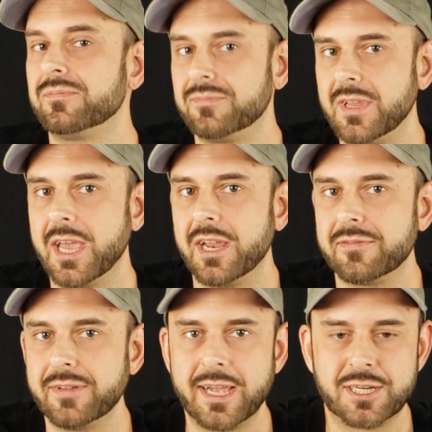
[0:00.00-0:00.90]
getting a
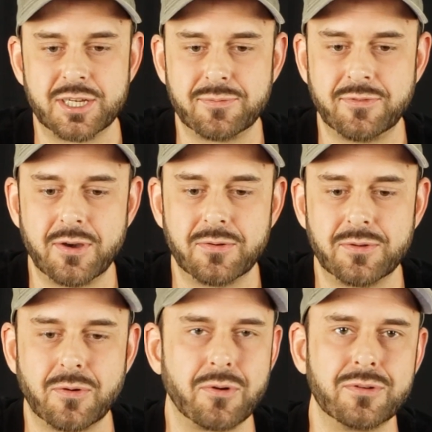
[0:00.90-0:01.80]
flagship
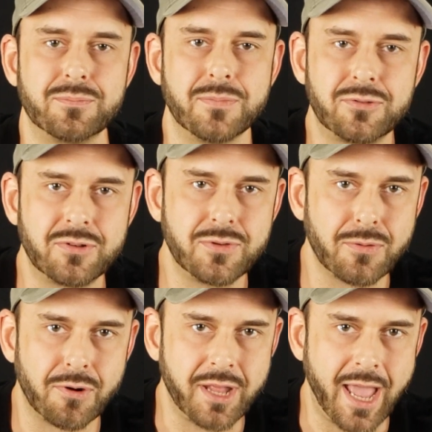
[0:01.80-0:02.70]
phone, or most of you
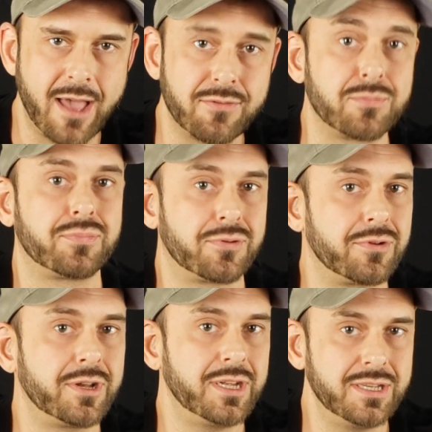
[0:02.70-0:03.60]
already have a
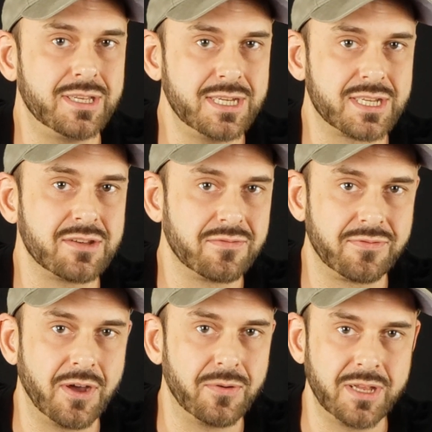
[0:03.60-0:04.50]
pretty decent
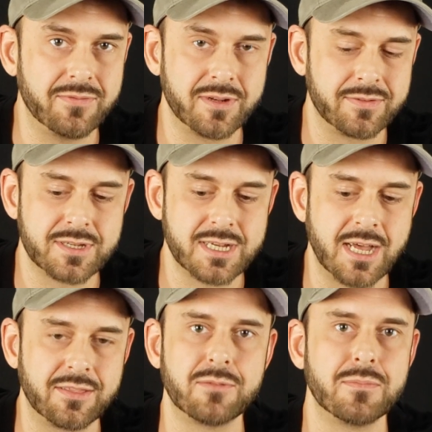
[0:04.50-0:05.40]
phone, even if it's
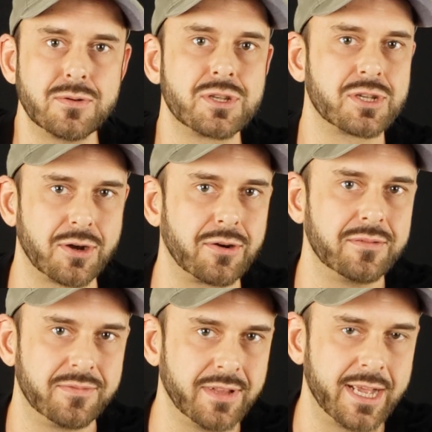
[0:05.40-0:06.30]
not the most
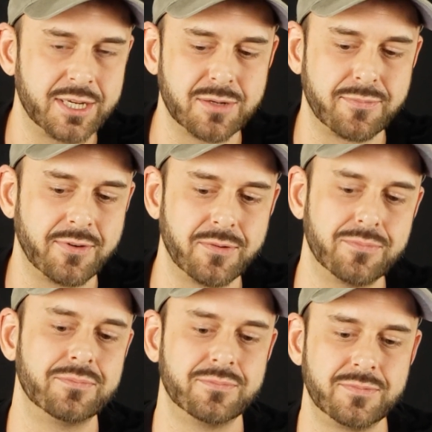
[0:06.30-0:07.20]
current flagship
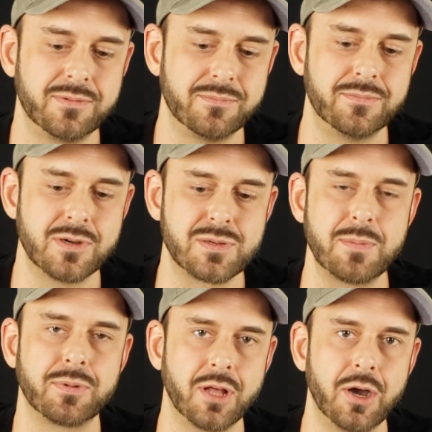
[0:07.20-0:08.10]
phone. Most
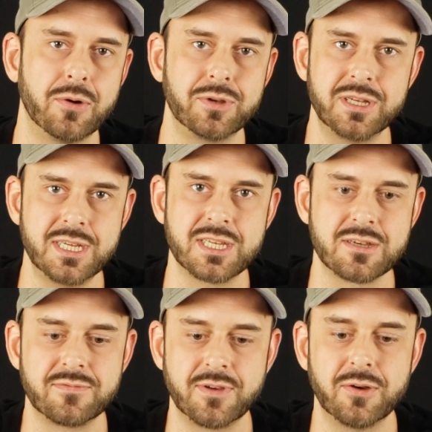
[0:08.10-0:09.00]
people own a
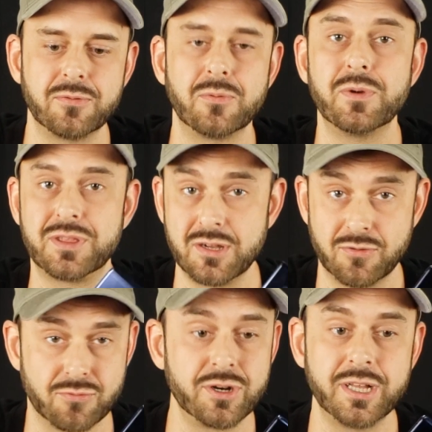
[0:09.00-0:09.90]
decent phone with
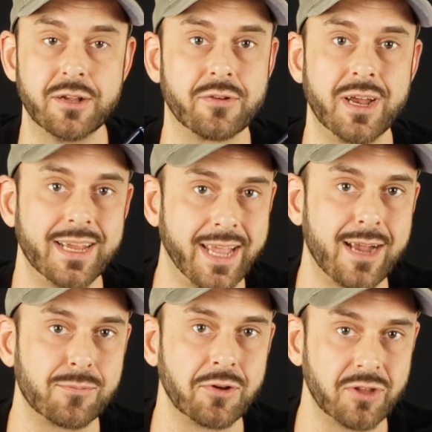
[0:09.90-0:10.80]
really great
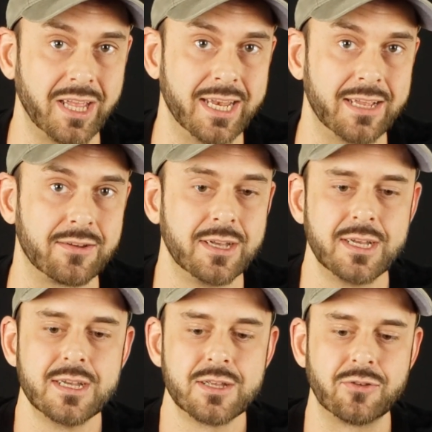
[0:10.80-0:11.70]
cameras in it.
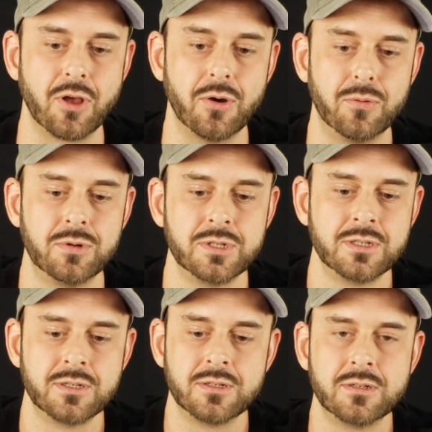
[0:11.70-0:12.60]
So,
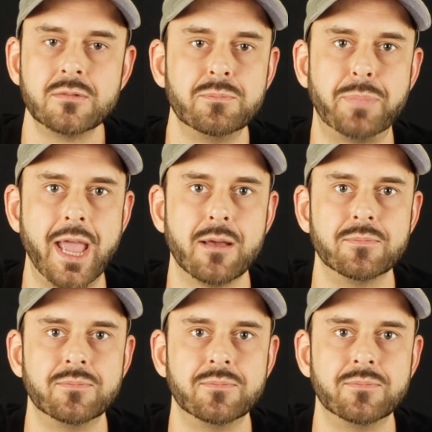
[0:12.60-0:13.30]
bam,